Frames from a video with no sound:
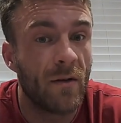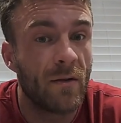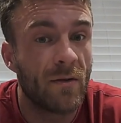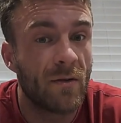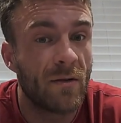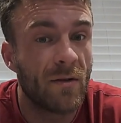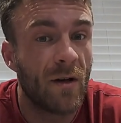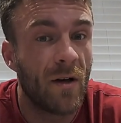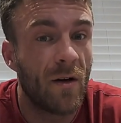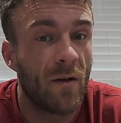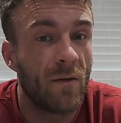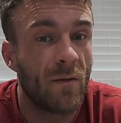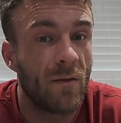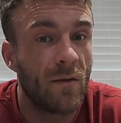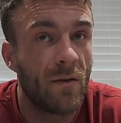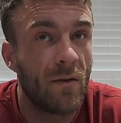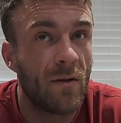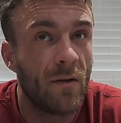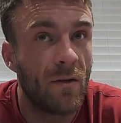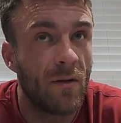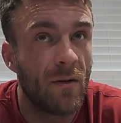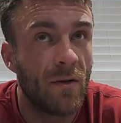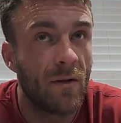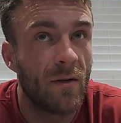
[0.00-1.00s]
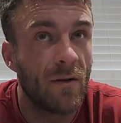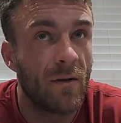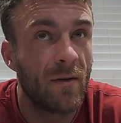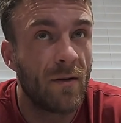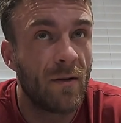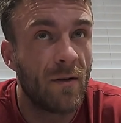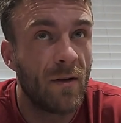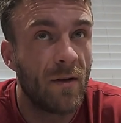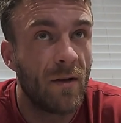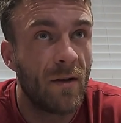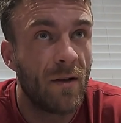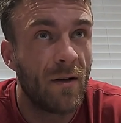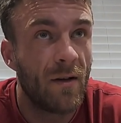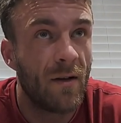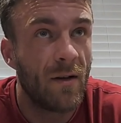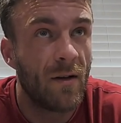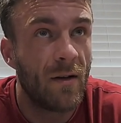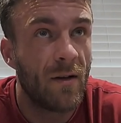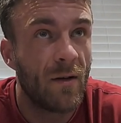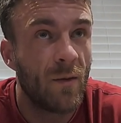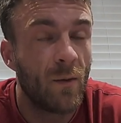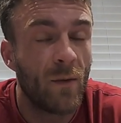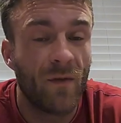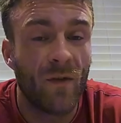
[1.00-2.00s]
So
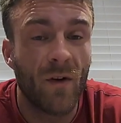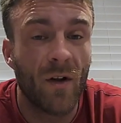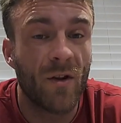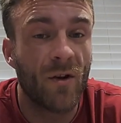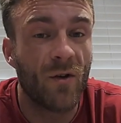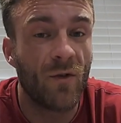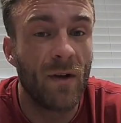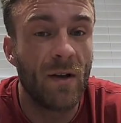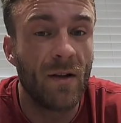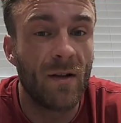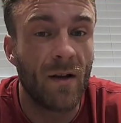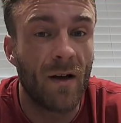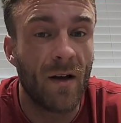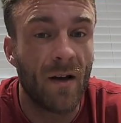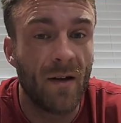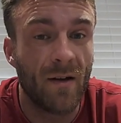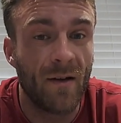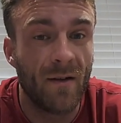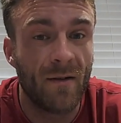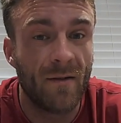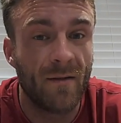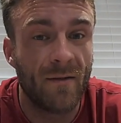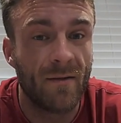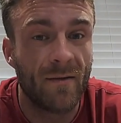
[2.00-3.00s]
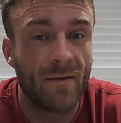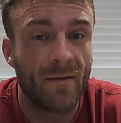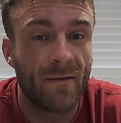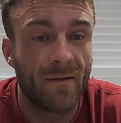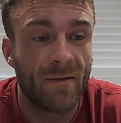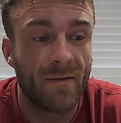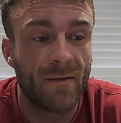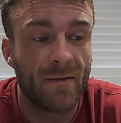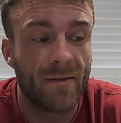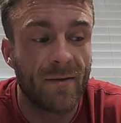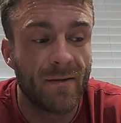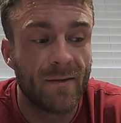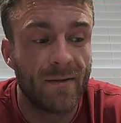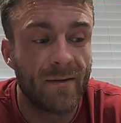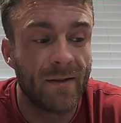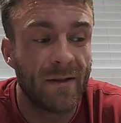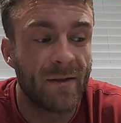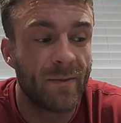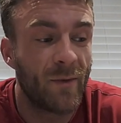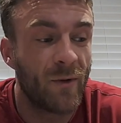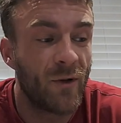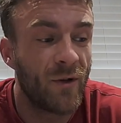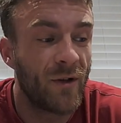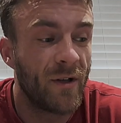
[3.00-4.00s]
we've got the green light
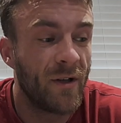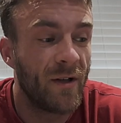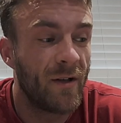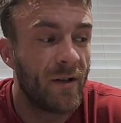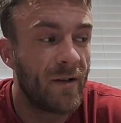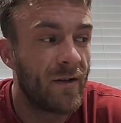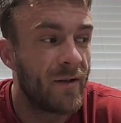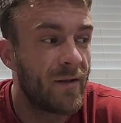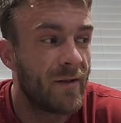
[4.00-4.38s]
this morning.